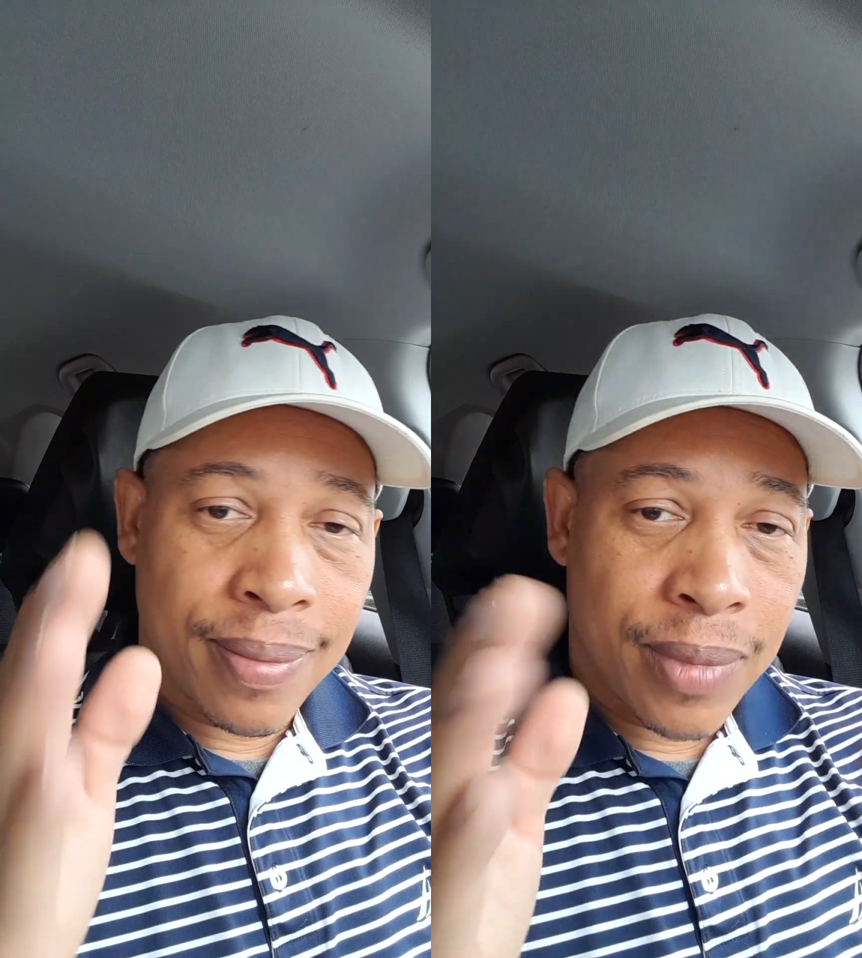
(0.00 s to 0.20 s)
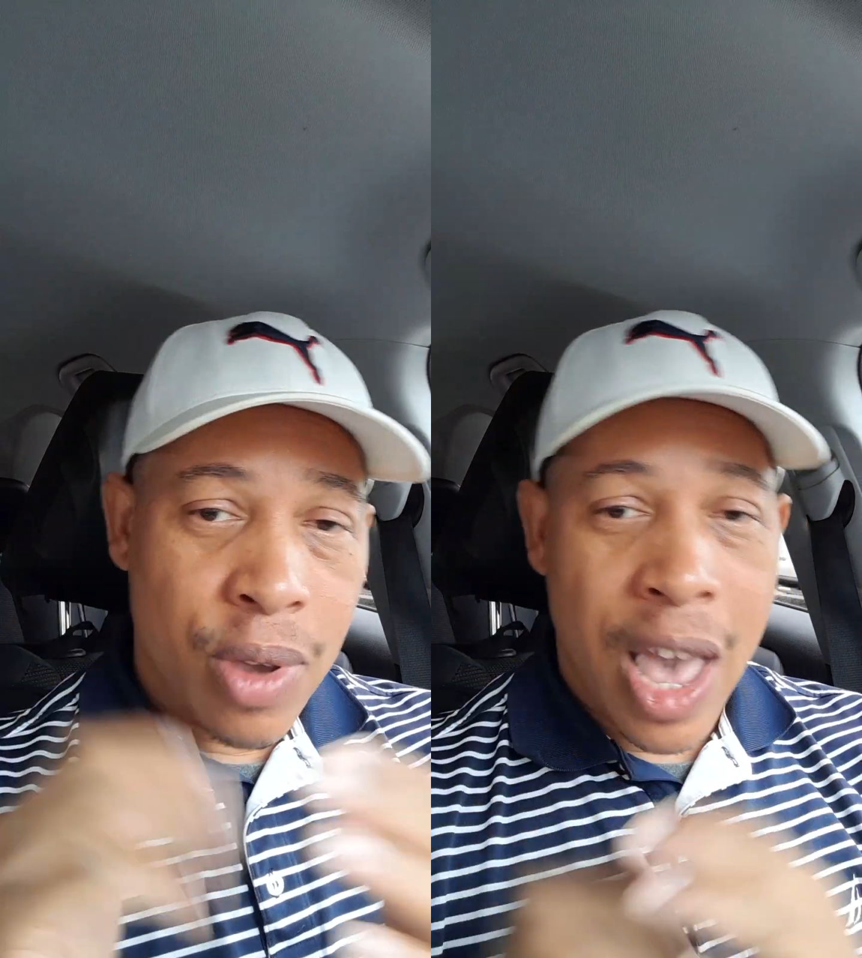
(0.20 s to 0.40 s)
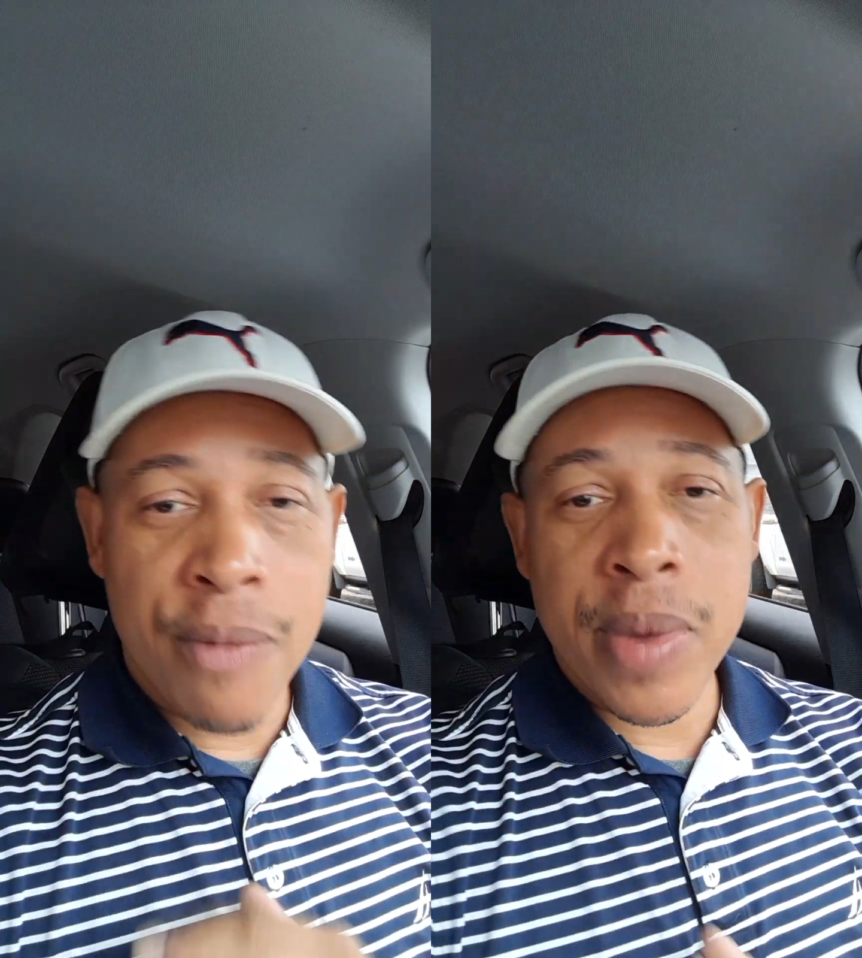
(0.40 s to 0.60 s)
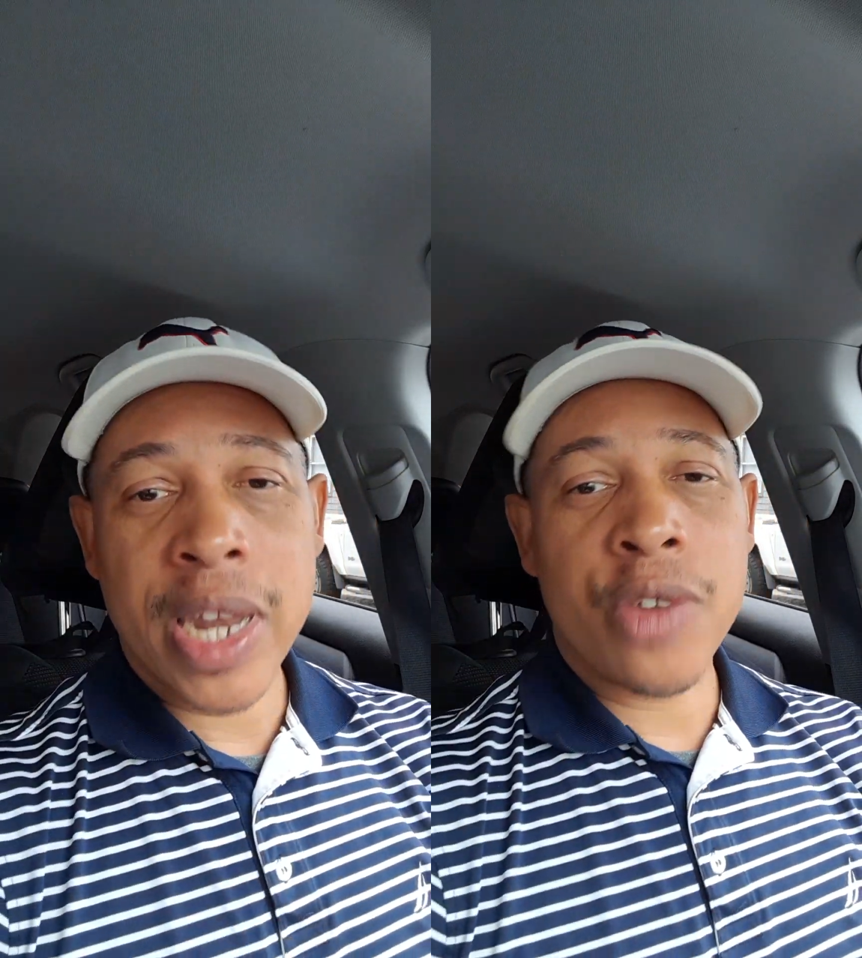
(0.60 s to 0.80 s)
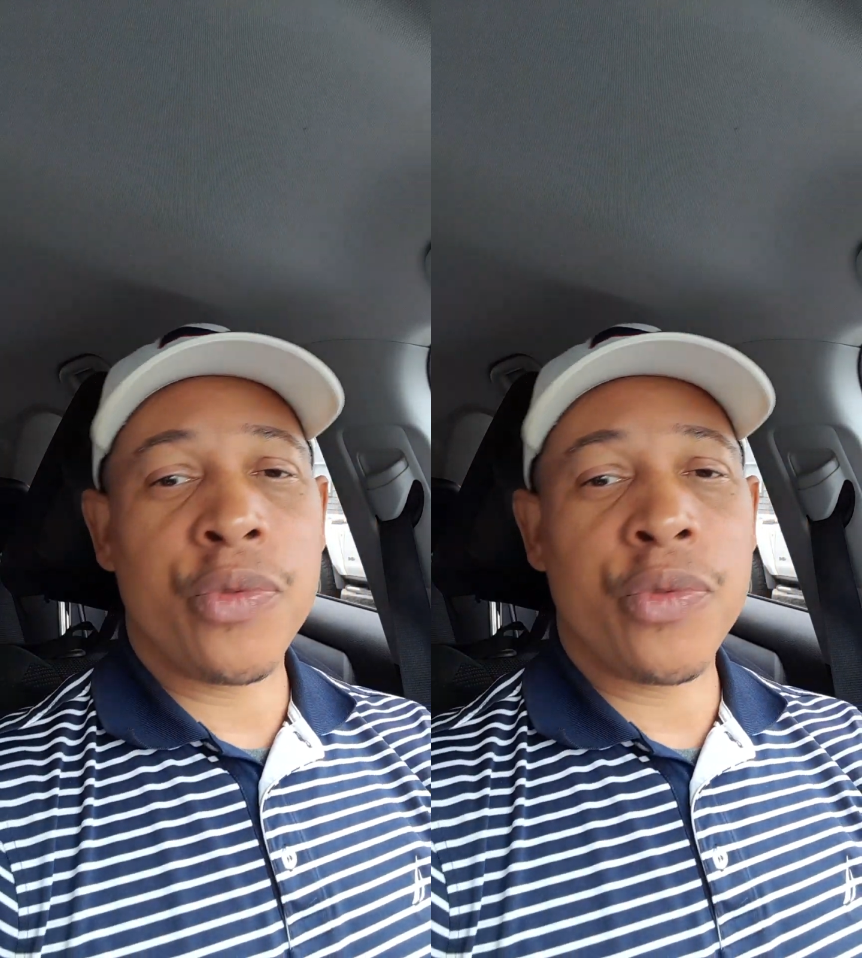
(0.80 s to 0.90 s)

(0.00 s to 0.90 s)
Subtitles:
you have money